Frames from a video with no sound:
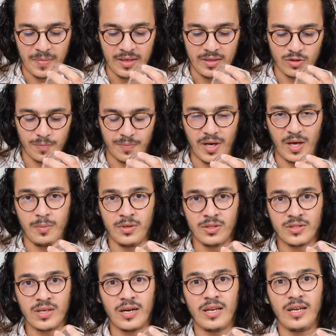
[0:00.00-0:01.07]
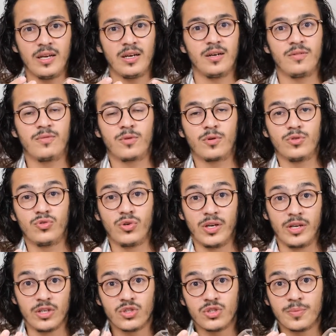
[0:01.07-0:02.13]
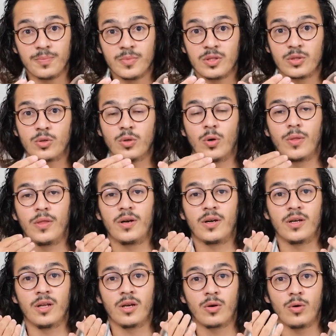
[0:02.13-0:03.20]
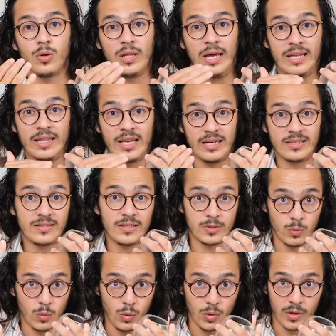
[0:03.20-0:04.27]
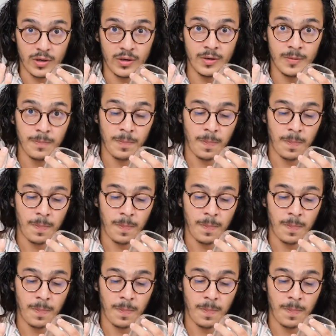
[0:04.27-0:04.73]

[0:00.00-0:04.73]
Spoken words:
So pebbles are here for drainage. So they're gonna collect excess water